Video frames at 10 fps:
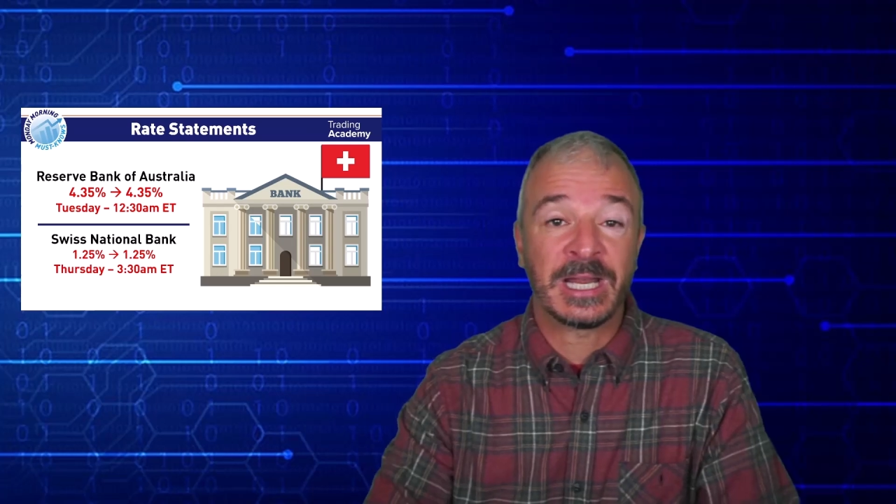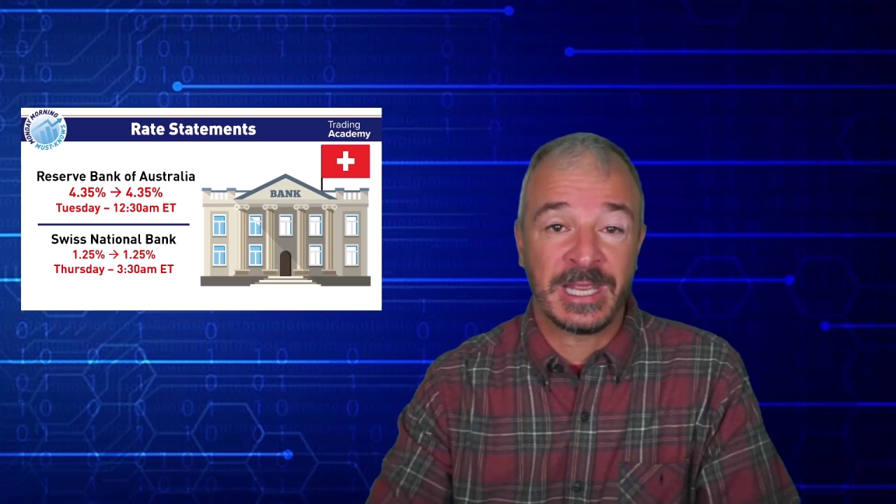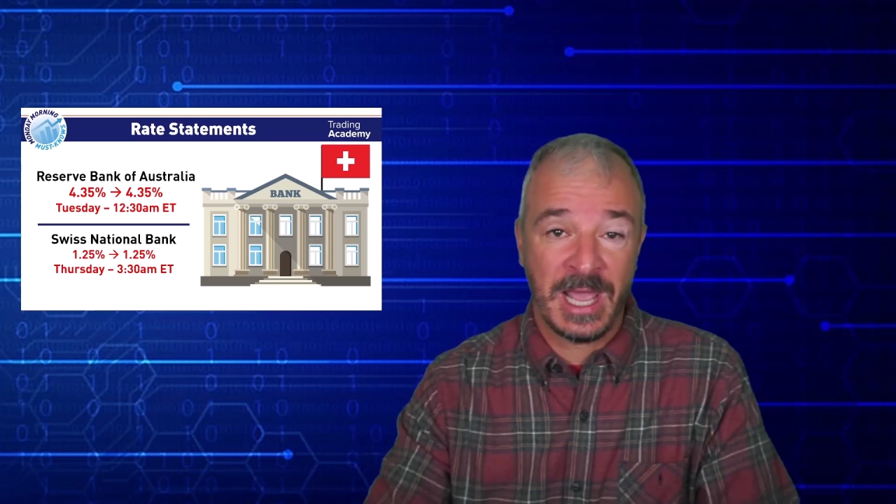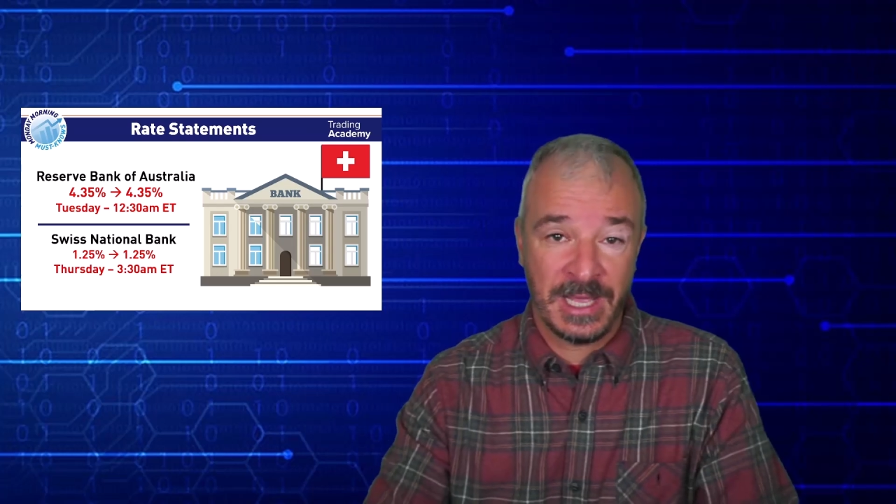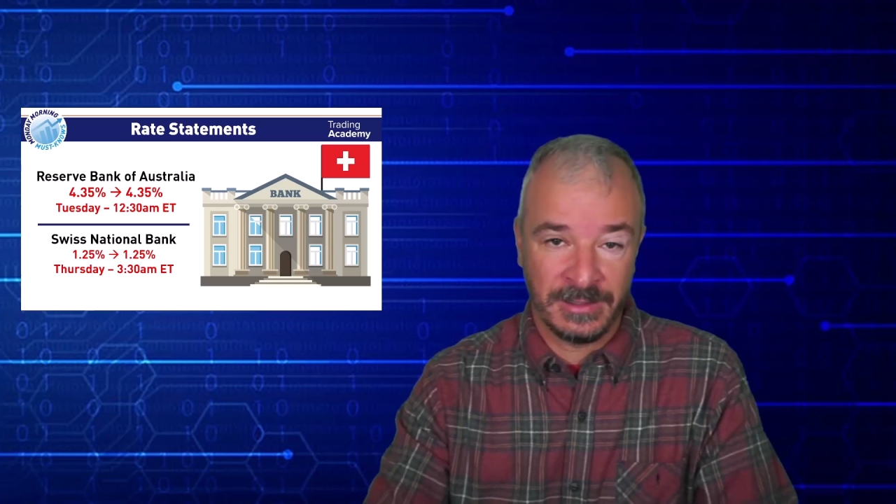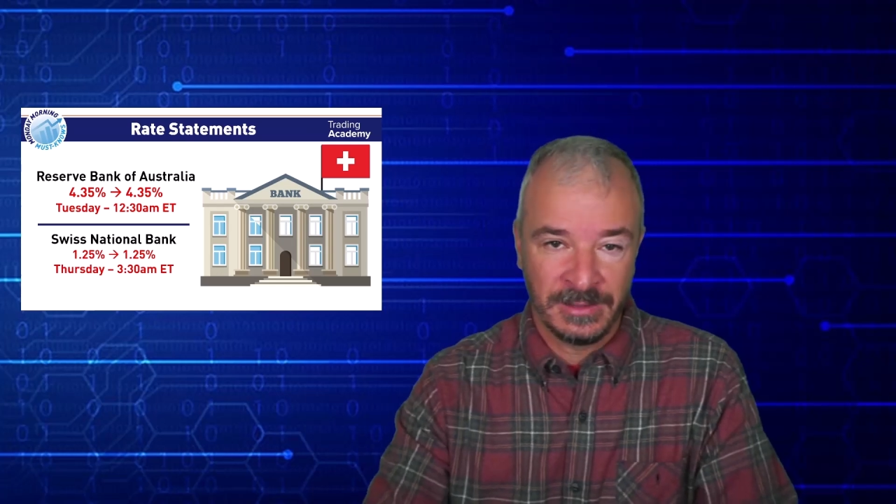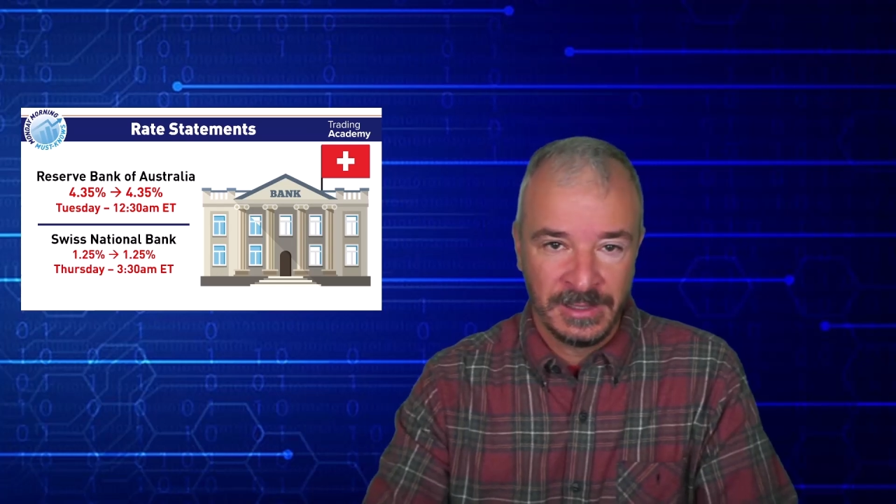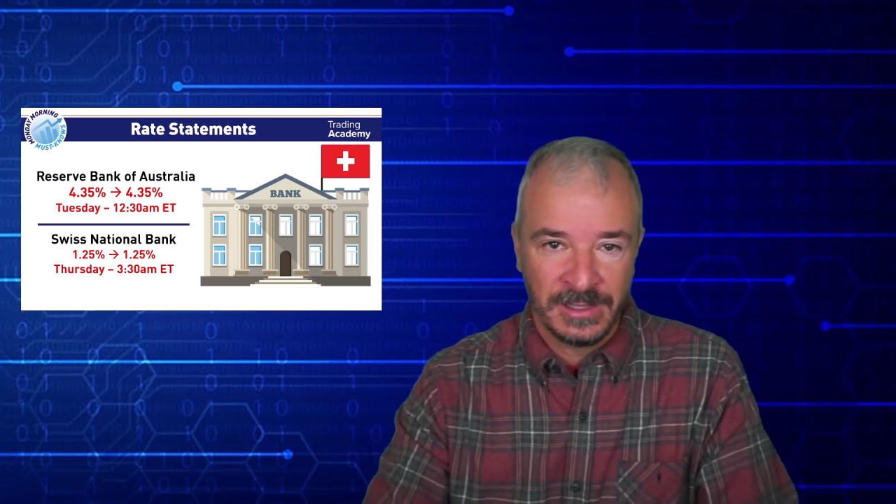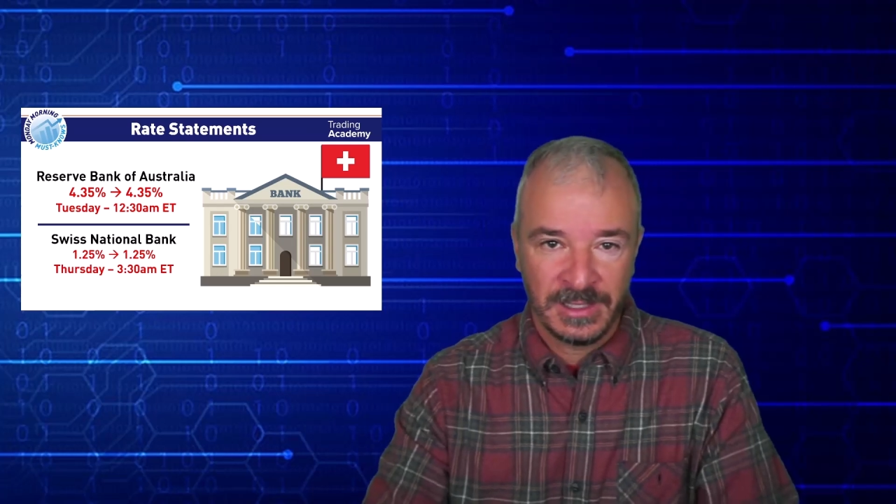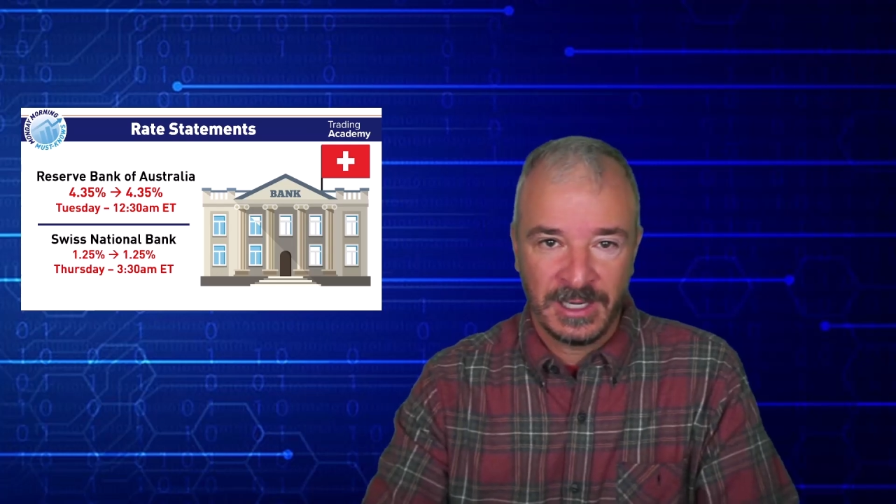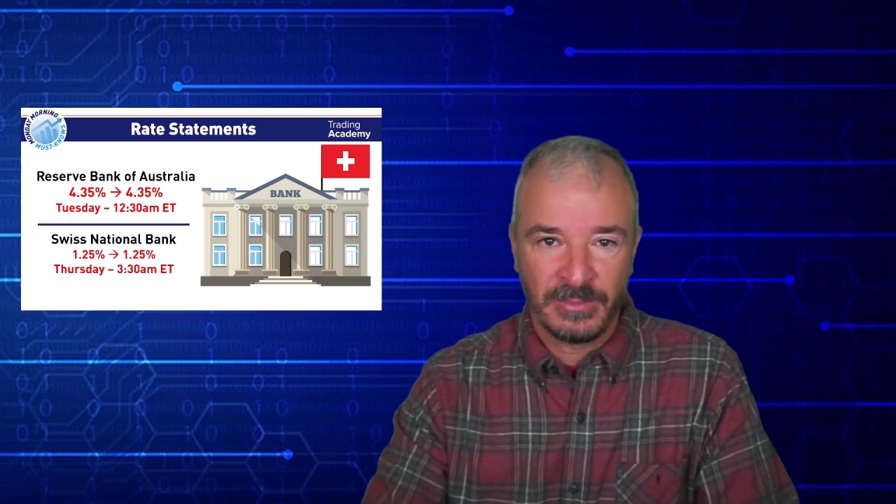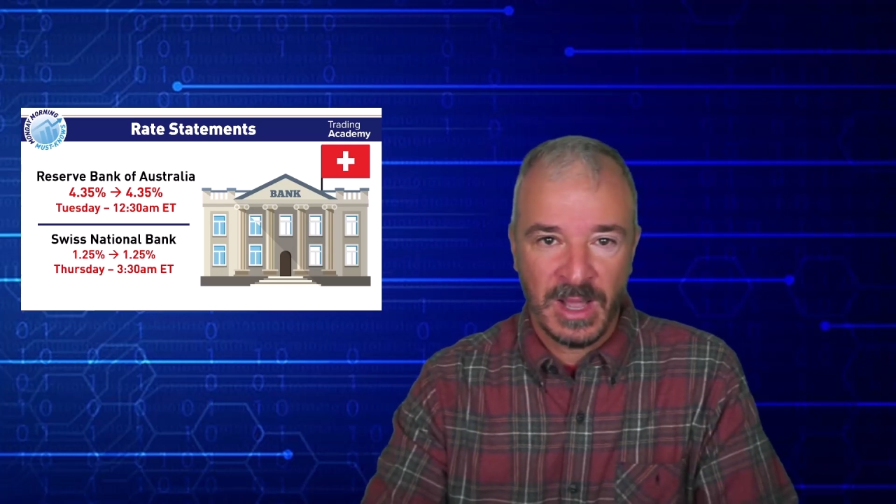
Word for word: again, getting